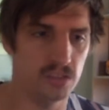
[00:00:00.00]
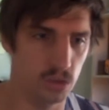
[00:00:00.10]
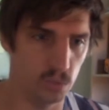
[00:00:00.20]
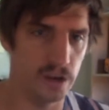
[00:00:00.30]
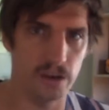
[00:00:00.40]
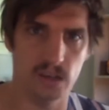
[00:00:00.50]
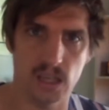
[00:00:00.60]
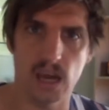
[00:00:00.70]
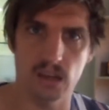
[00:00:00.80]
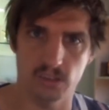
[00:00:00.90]
rarer
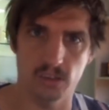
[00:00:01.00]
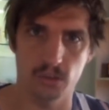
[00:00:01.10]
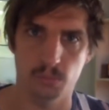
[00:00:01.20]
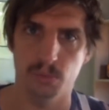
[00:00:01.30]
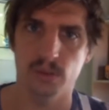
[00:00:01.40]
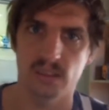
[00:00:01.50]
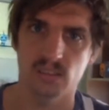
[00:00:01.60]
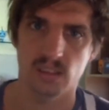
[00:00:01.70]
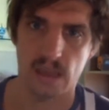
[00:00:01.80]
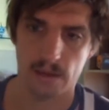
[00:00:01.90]
cards I do put into
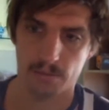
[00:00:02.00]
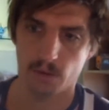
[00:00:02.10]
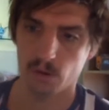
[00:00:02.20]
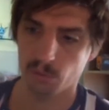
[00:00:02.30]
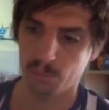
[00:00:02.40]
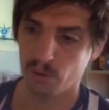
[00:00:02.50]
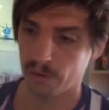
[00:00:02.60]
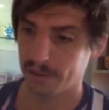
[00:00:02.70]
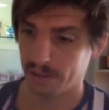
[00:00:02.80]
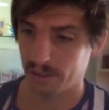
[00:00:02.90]
that final
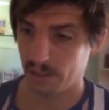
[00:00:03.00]
binder.